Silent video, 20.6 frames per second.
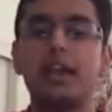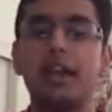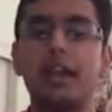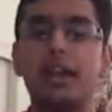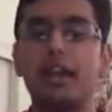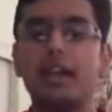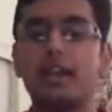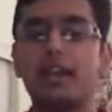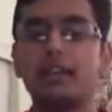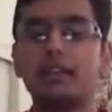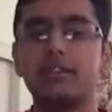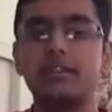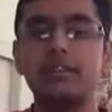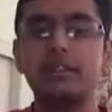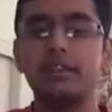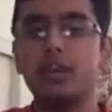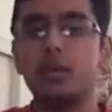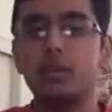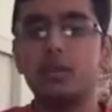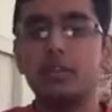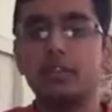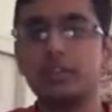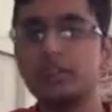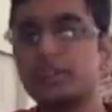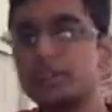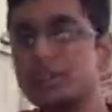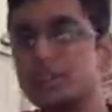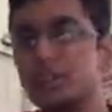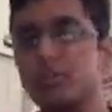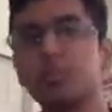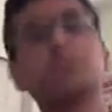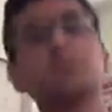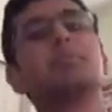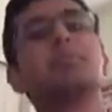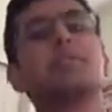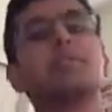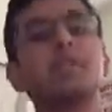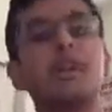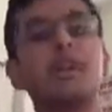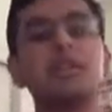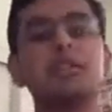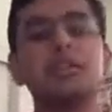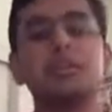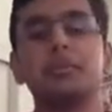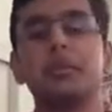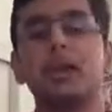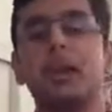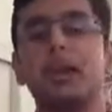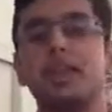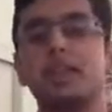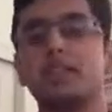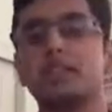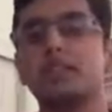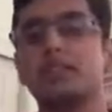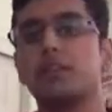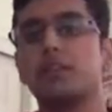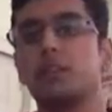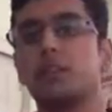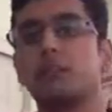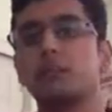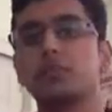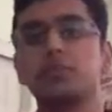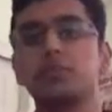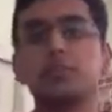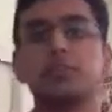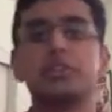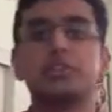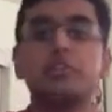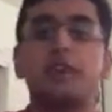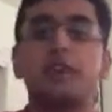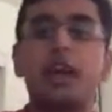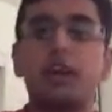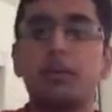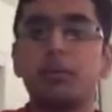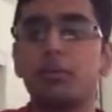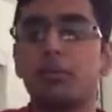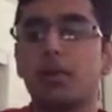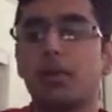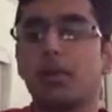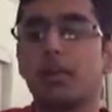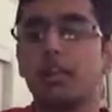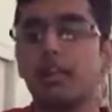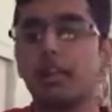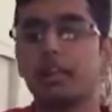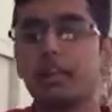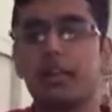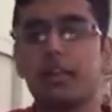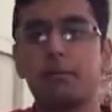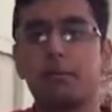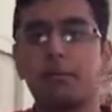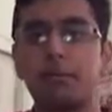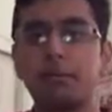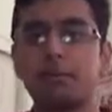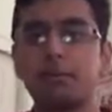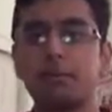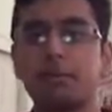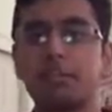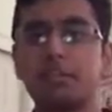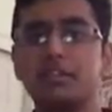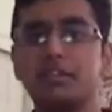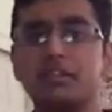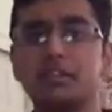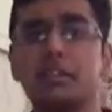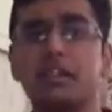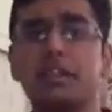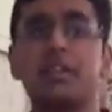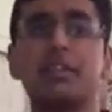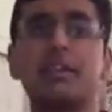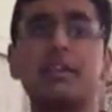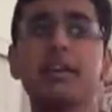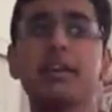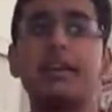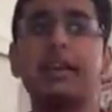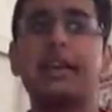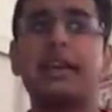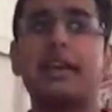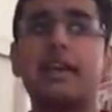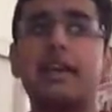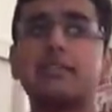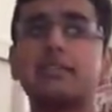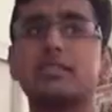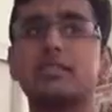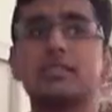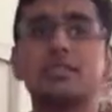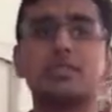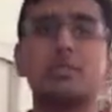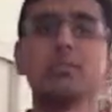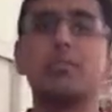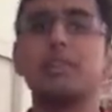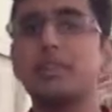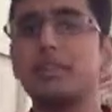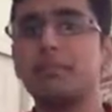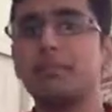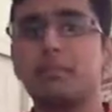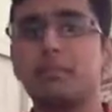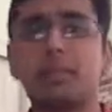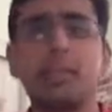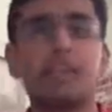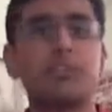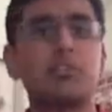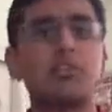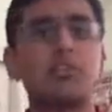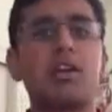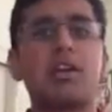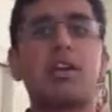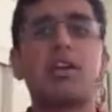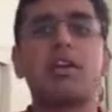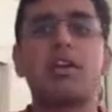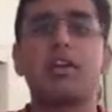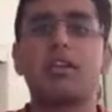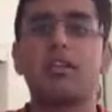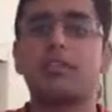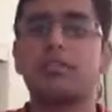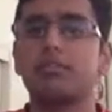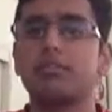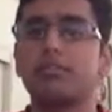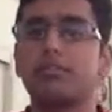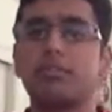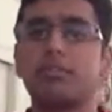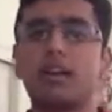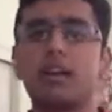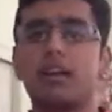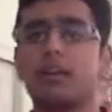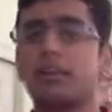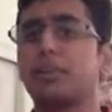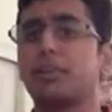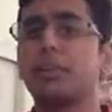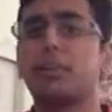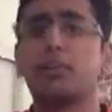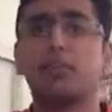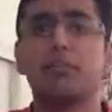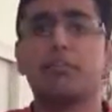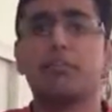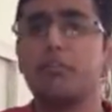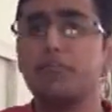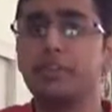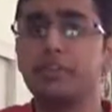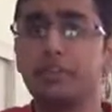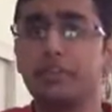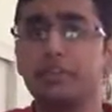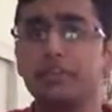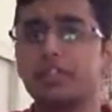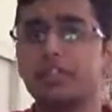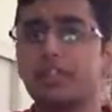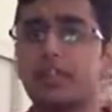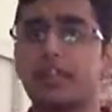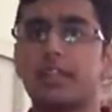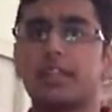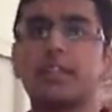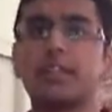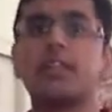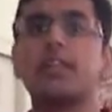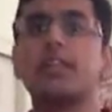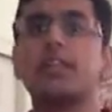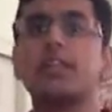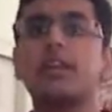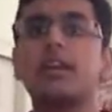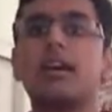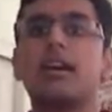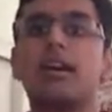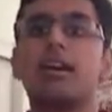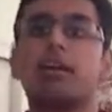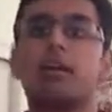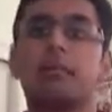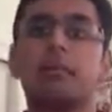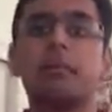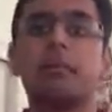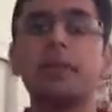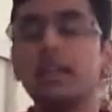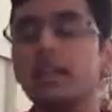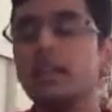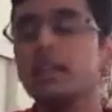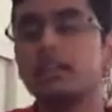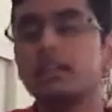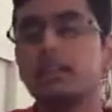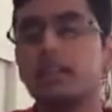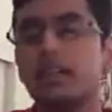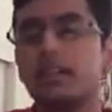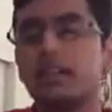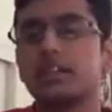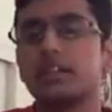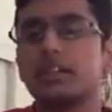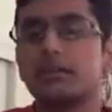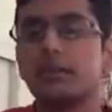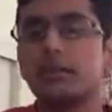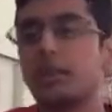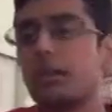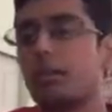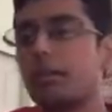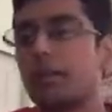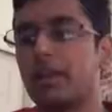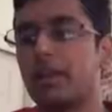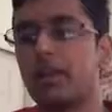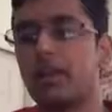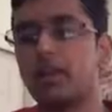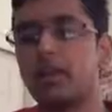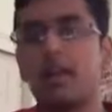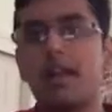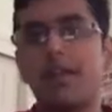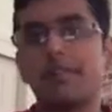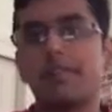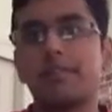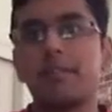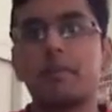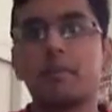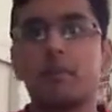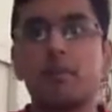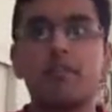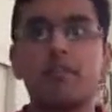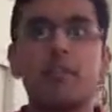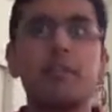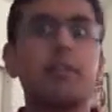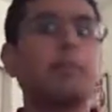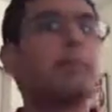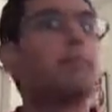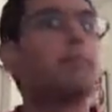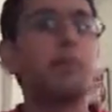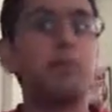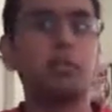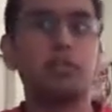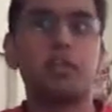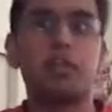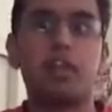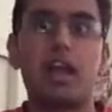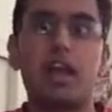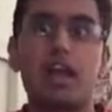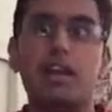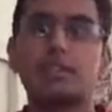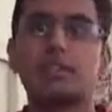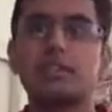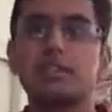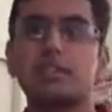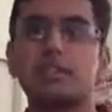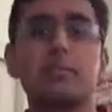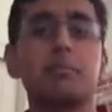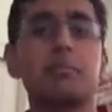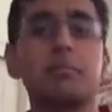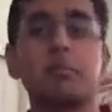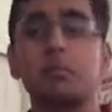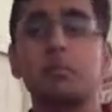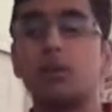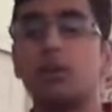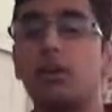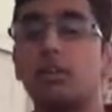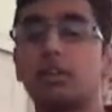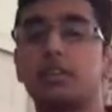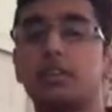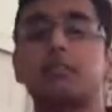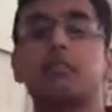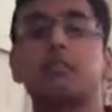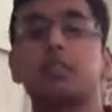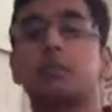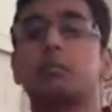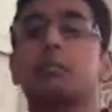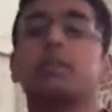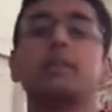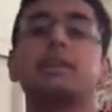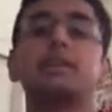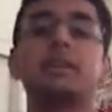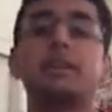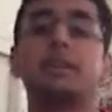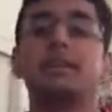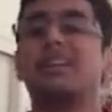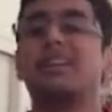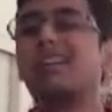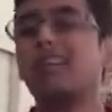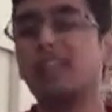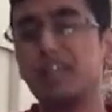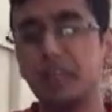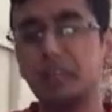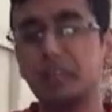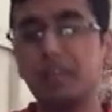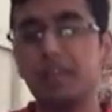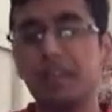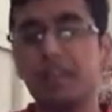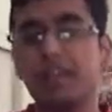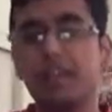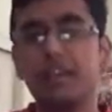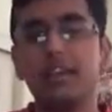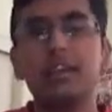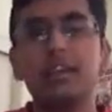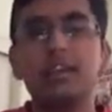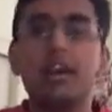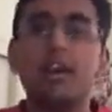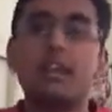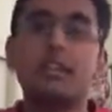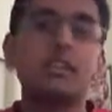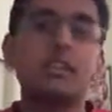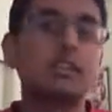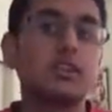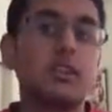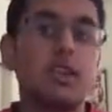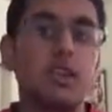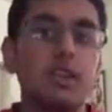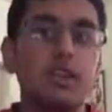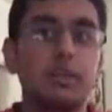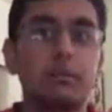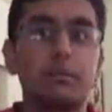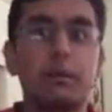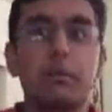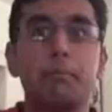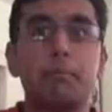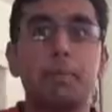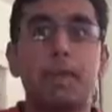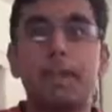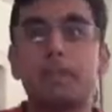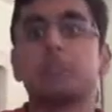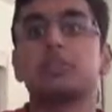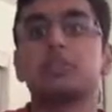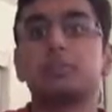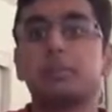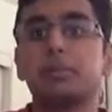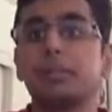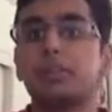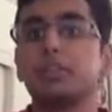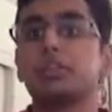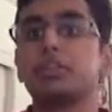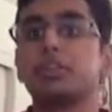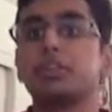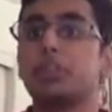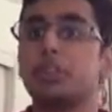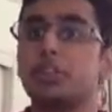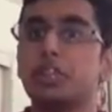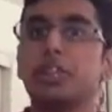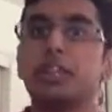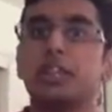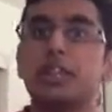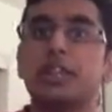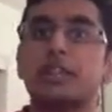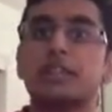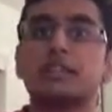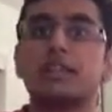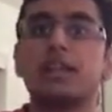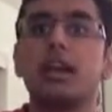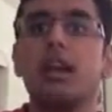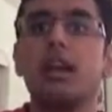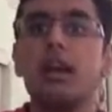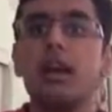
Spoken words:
And there's so much mythology behind this film, so much viral marketing that went into it, and just so many plethora of reviews and opinions on this film. And a lot of them are very polarized. Some people call this film basically a gimmick, others call it a masterpiece, genius.